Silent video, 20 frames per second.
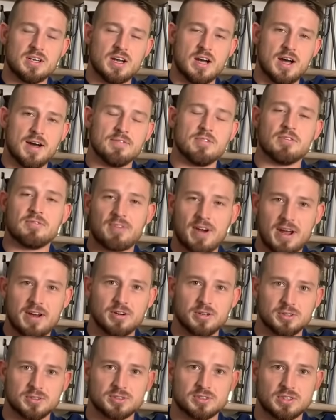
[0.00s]
of the
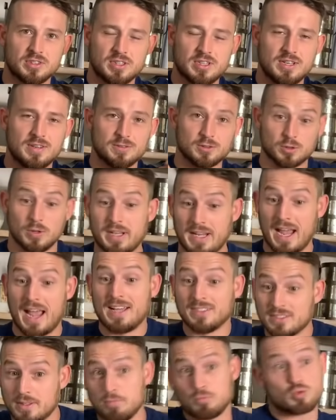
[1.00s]
fighters. So like
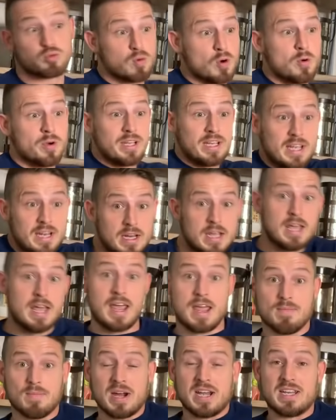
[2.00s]
as I'm throwing it
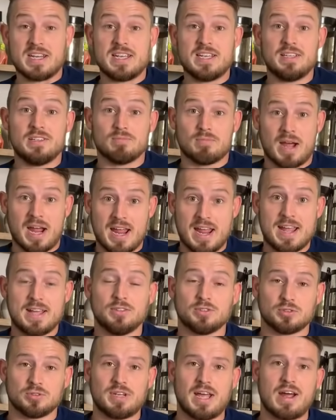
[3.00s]
in my knee, my
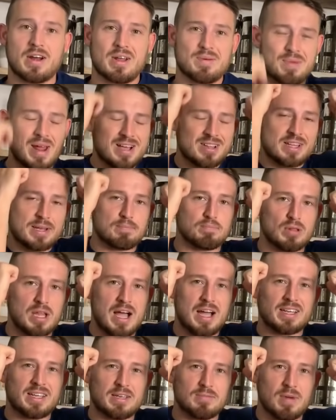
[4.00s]
hands are down. I'm not like
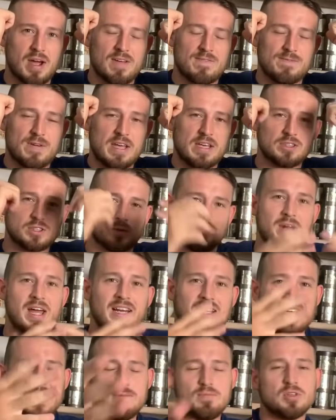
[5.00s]
blocking my face. I'm
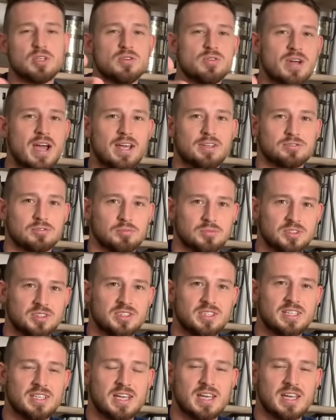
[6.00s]
not keeping you guys from seeing